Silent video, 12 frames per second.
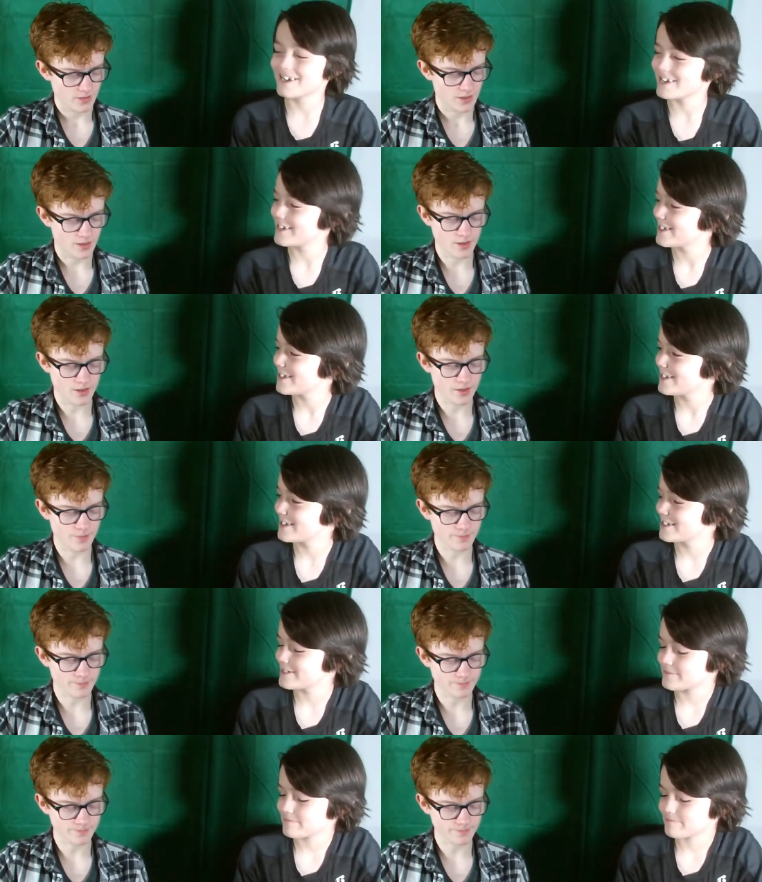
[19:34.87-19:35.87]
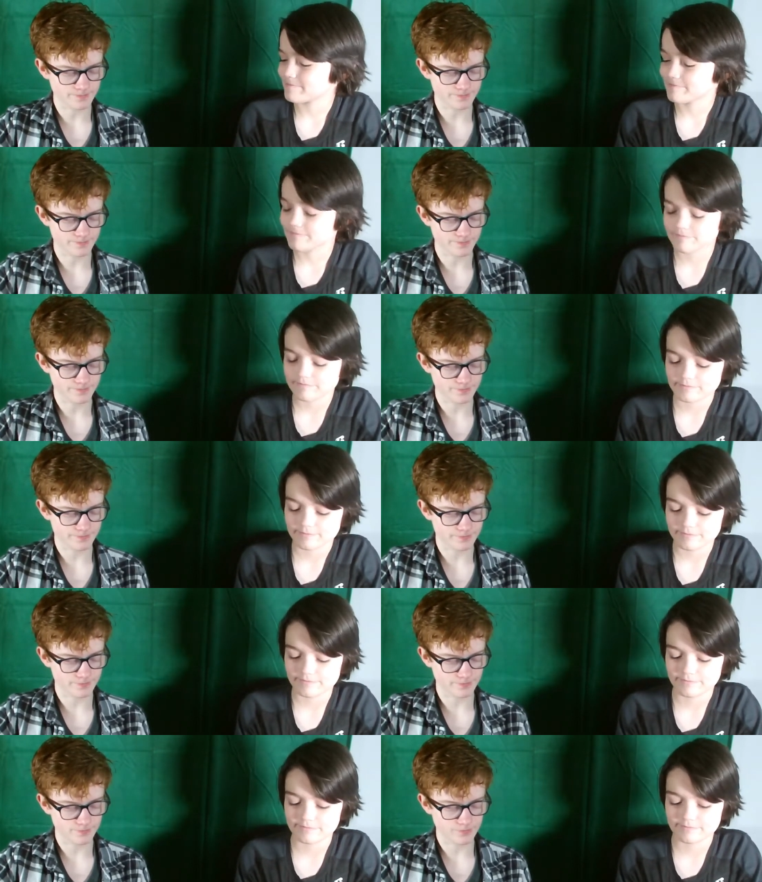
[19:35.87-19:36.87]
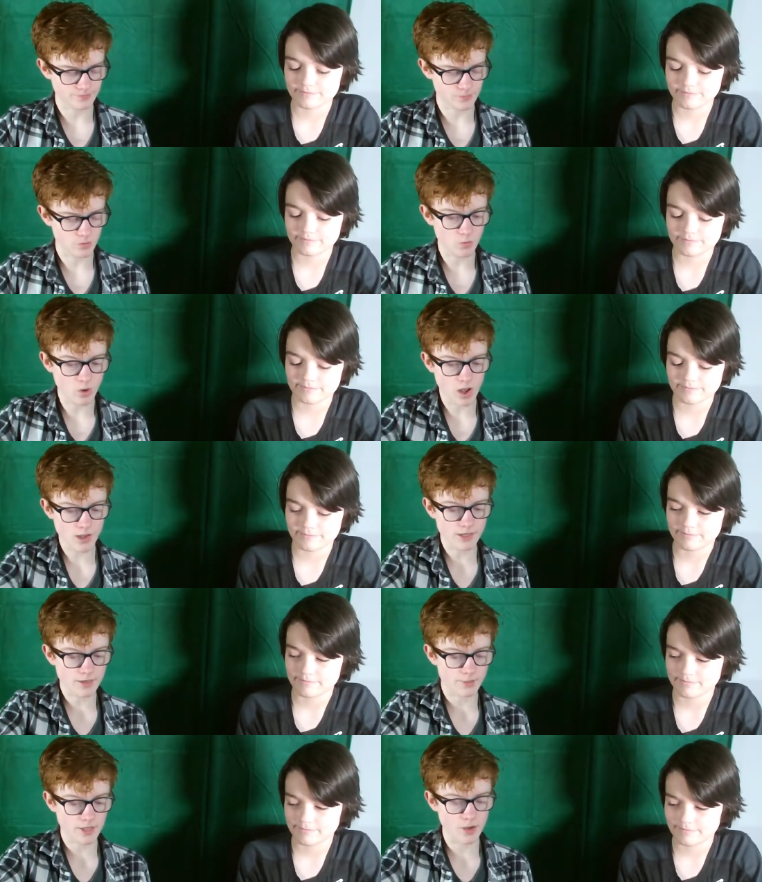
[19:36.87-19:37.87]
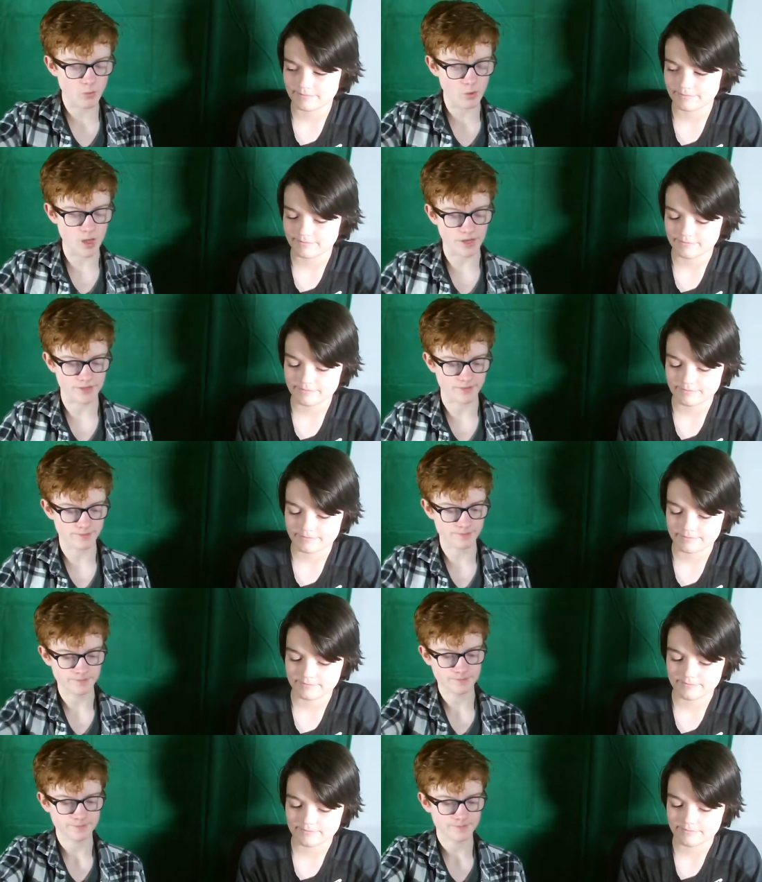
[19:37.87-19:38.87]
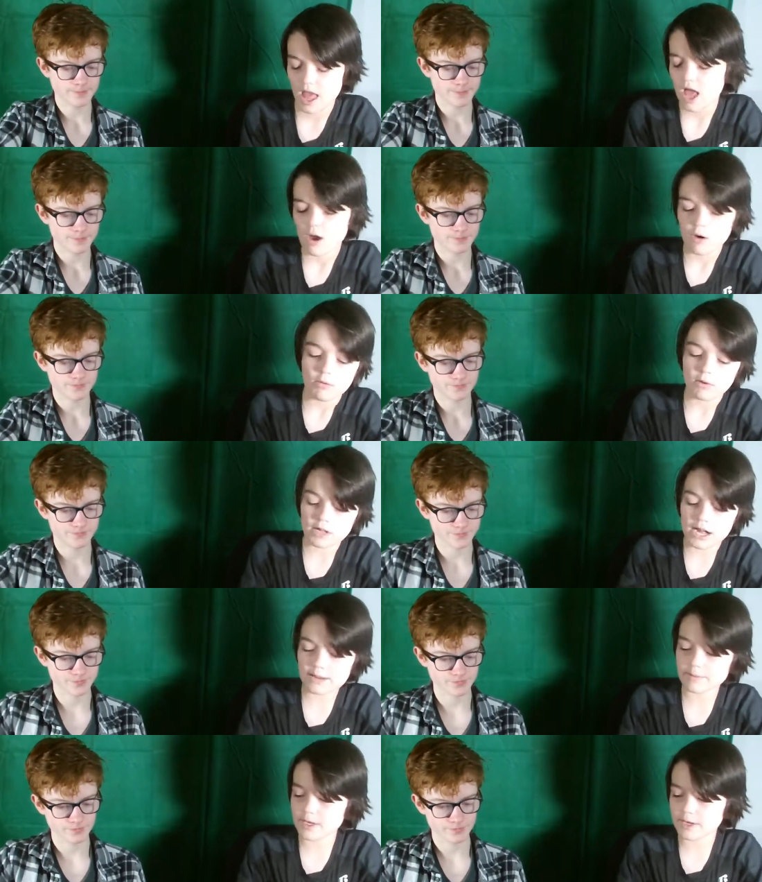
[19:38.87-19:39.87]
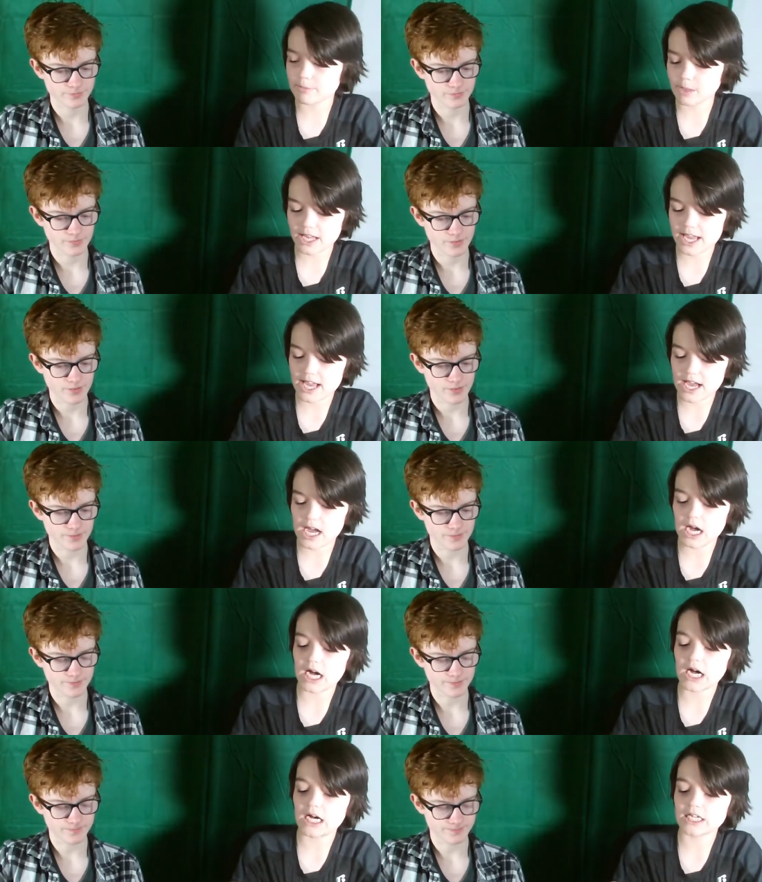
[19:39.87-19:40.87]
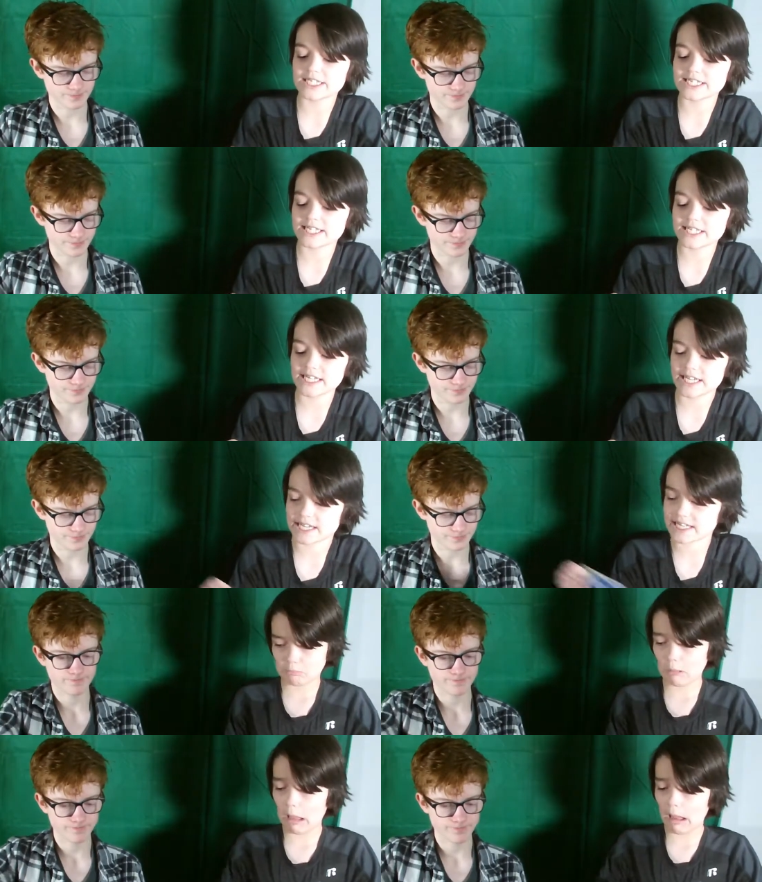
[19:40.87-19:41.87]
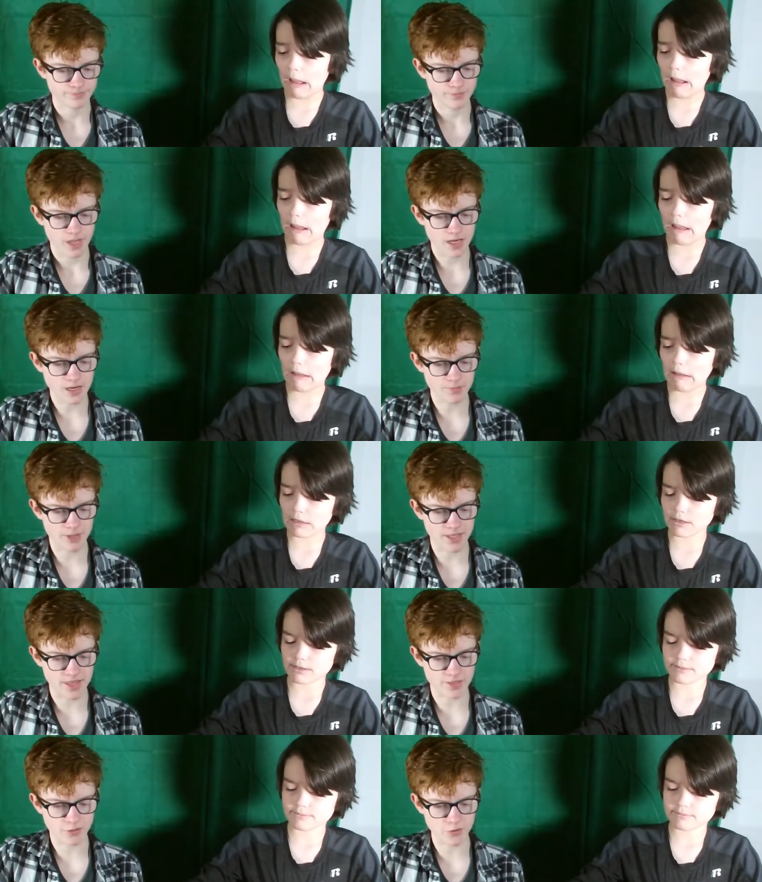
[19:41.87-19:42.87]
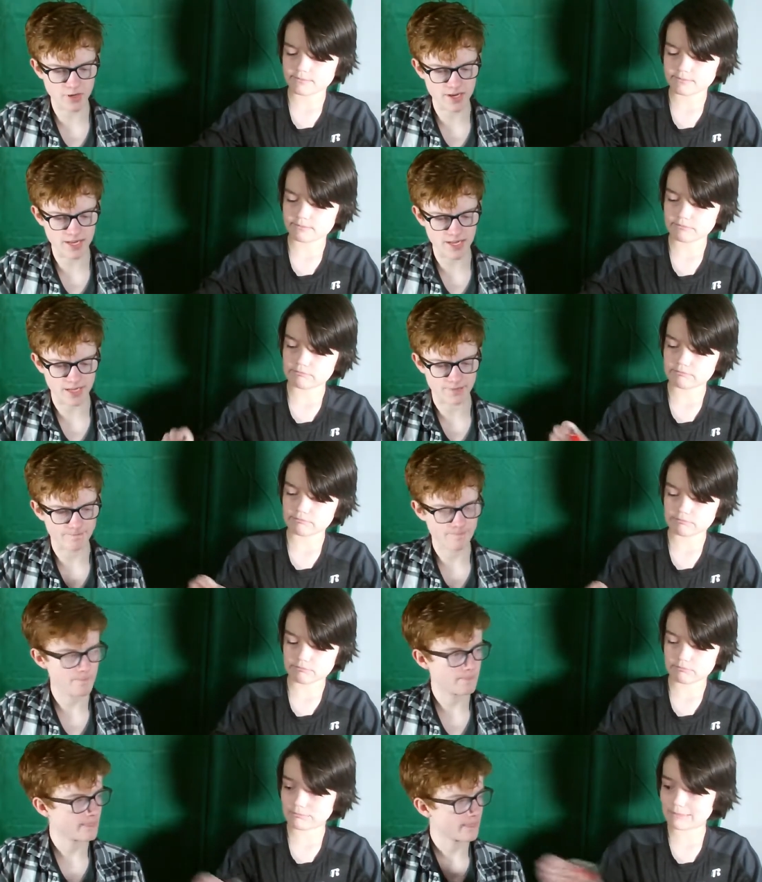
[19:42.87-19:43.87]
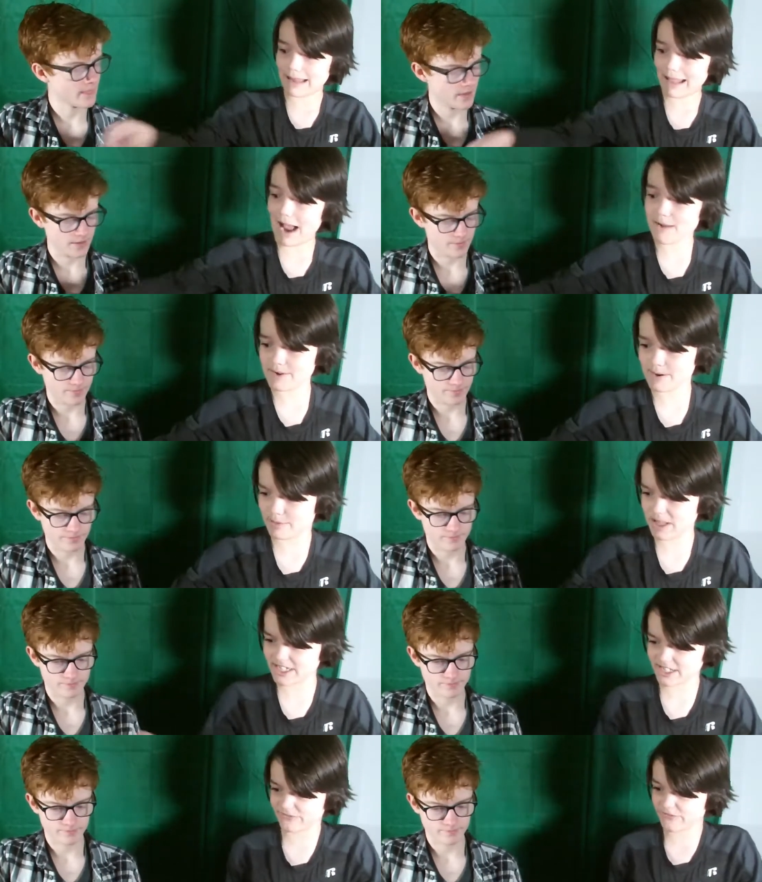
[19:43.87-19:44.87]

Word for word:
Speaker 1: Um, I'm gonna play a one.
Speaker 2: Well, I'm gonna play a six. I'm gonna play that three. I'm gonna play this